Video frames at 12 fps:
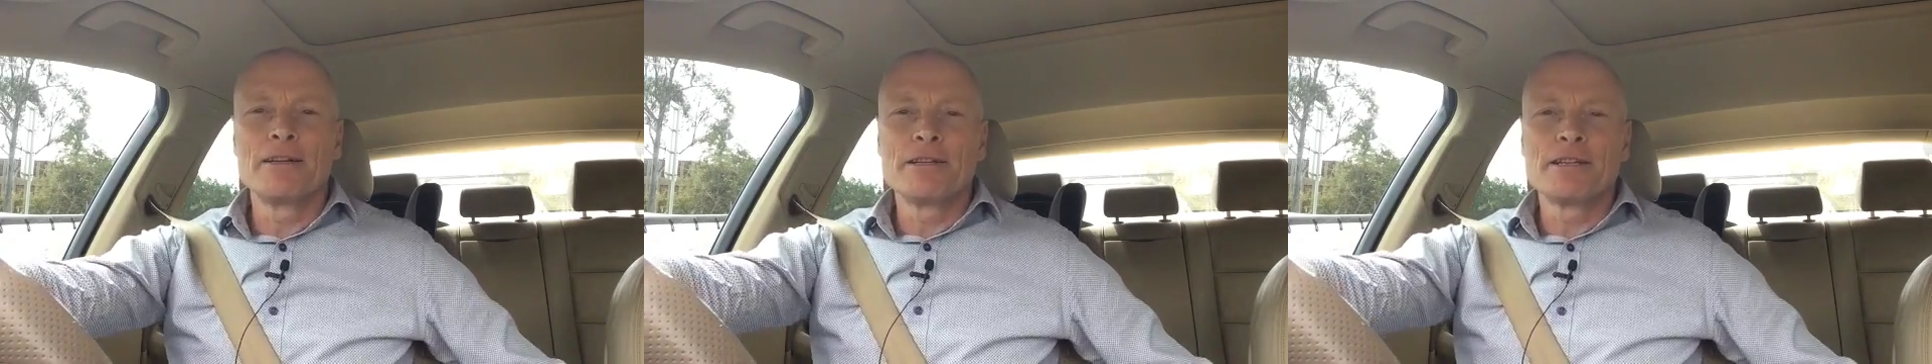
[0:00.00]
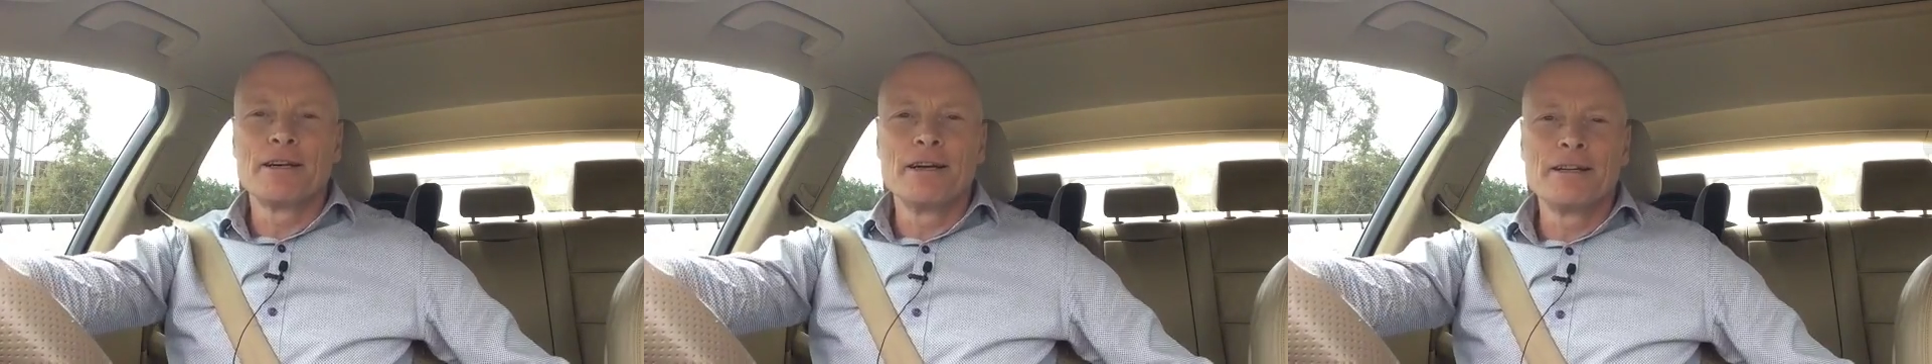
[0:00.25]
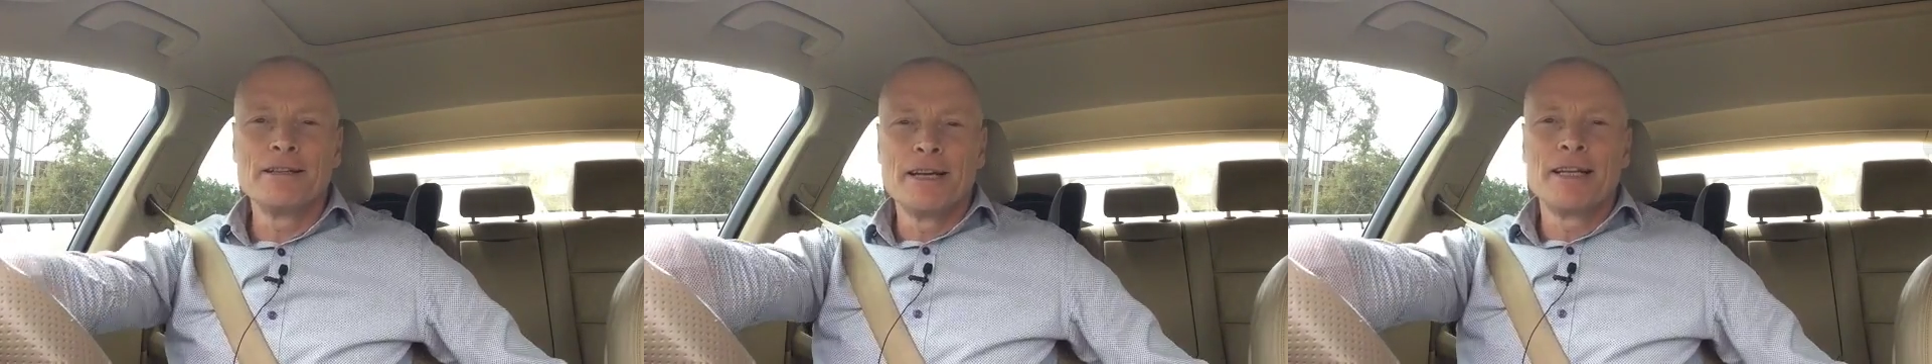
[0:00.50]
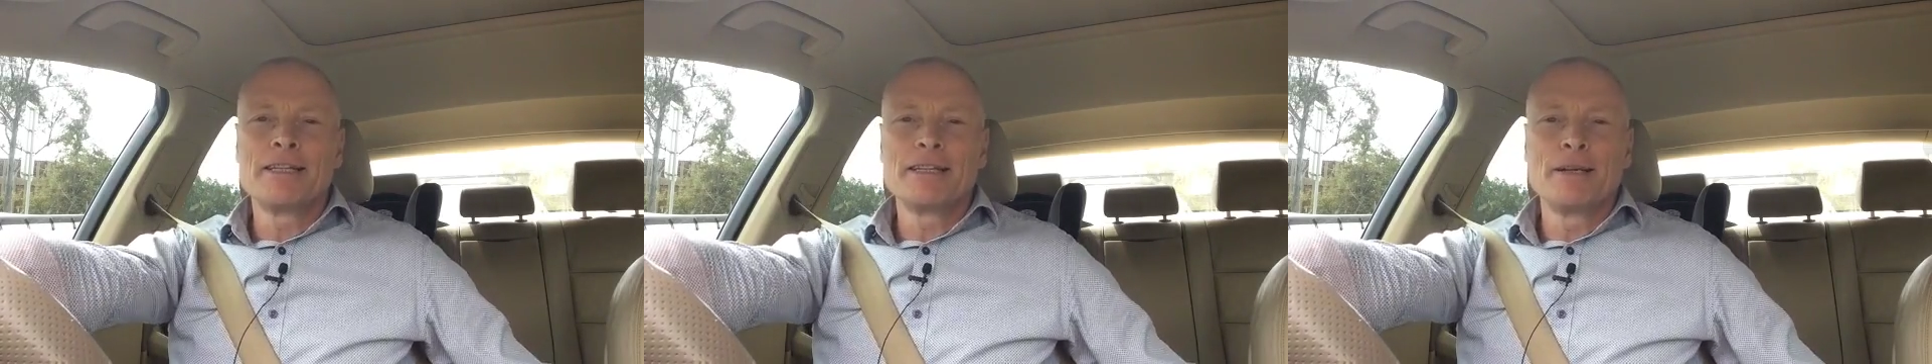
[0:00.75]
decided
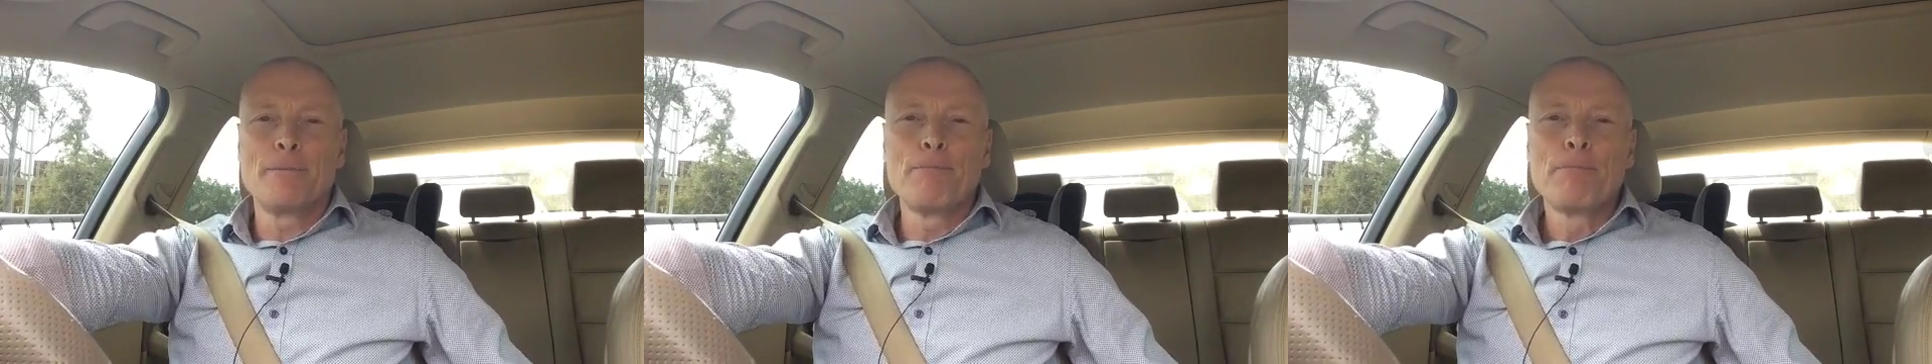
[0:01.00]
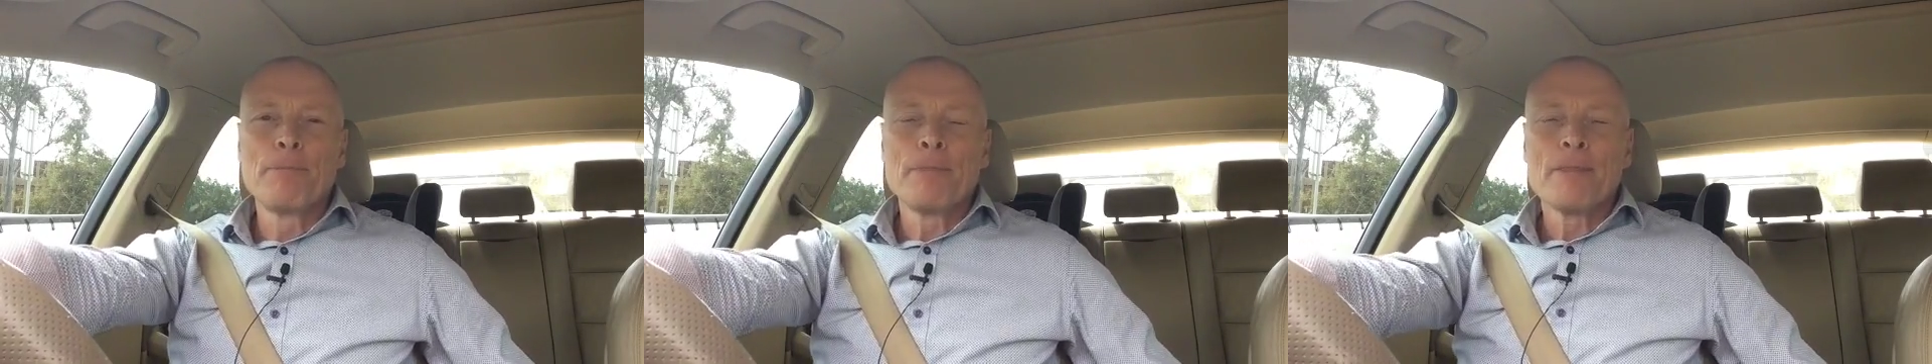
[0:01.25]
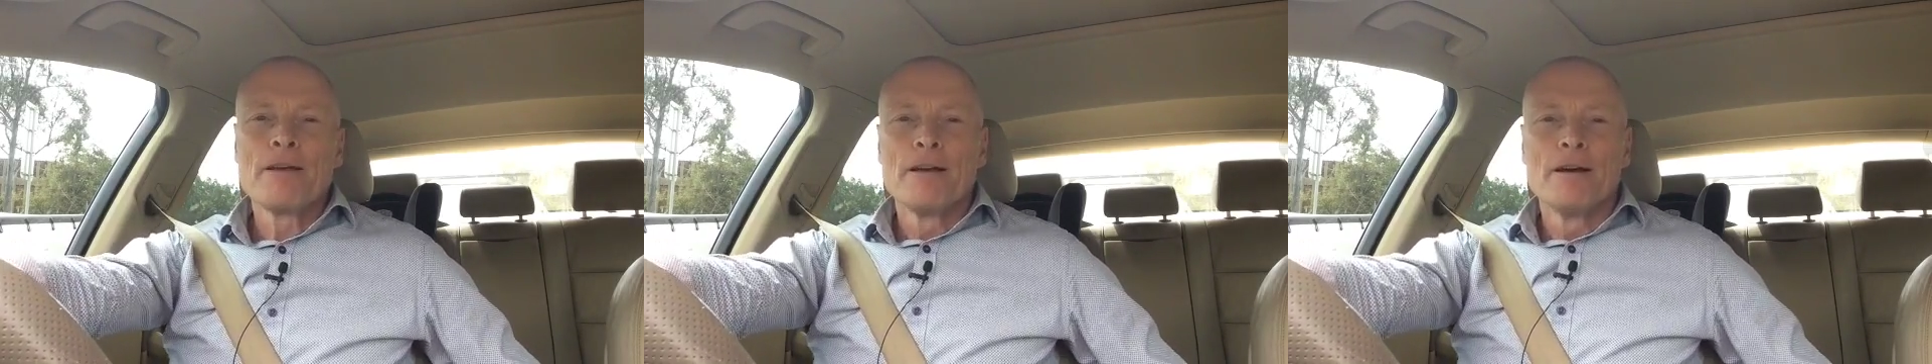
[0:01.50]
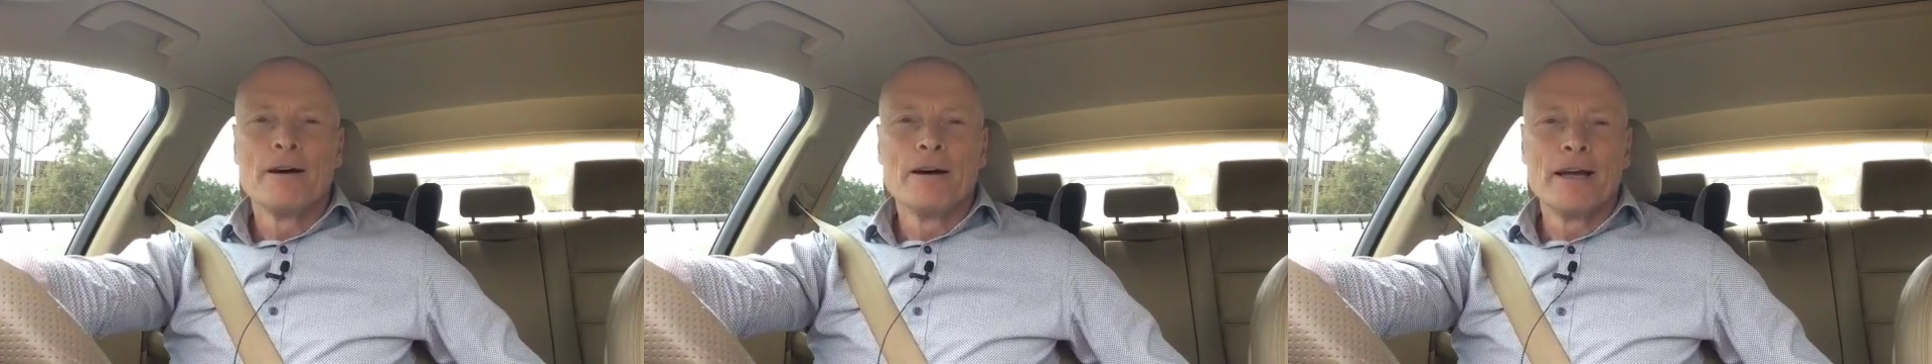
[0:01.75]
that
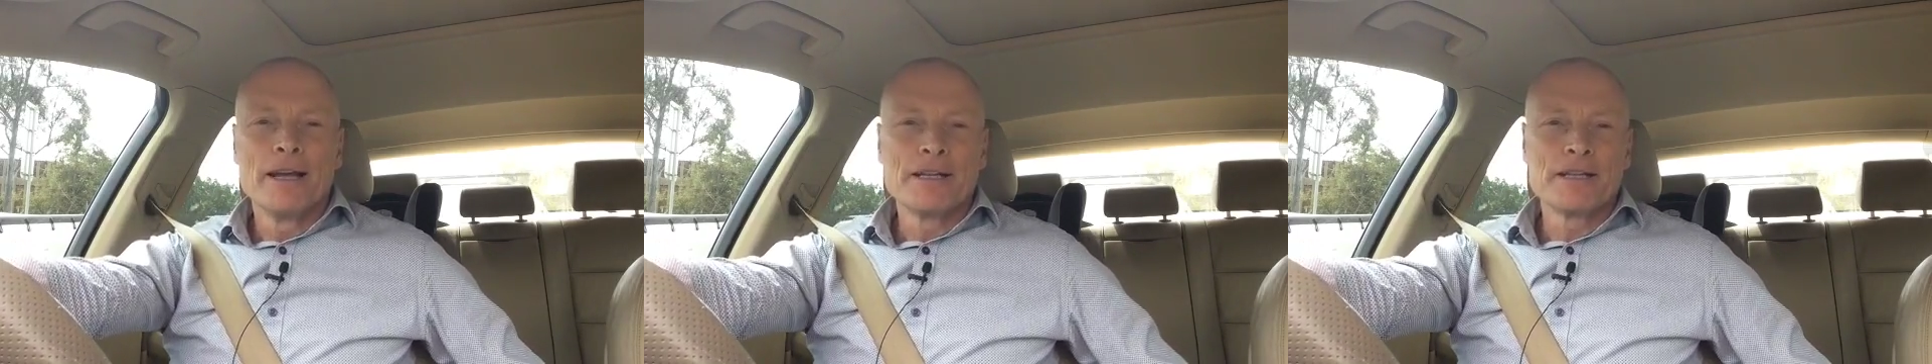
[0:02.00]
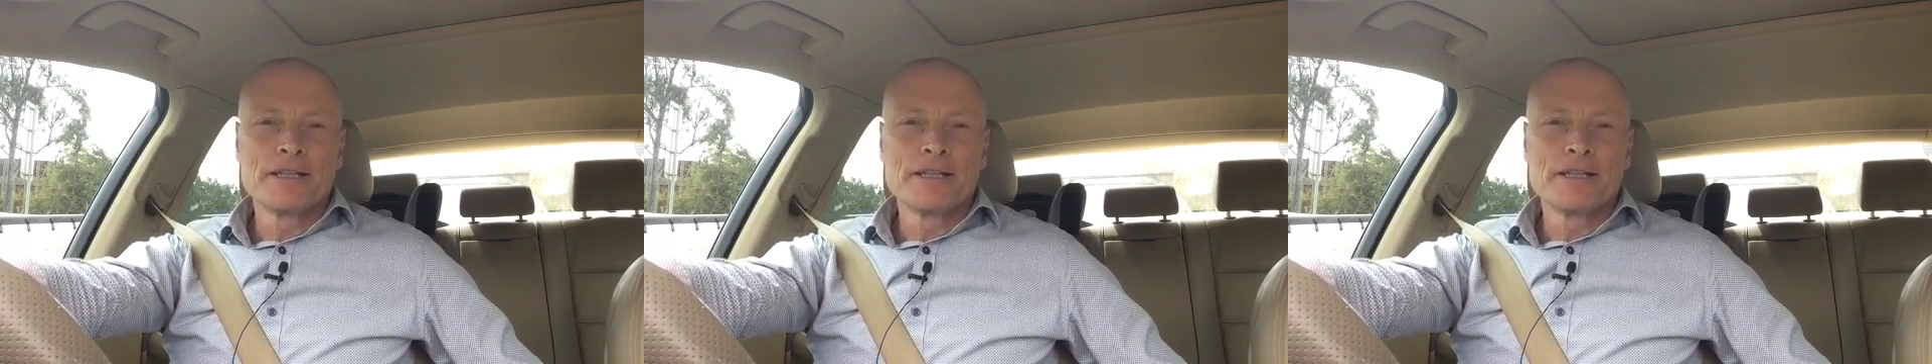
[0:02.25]
I had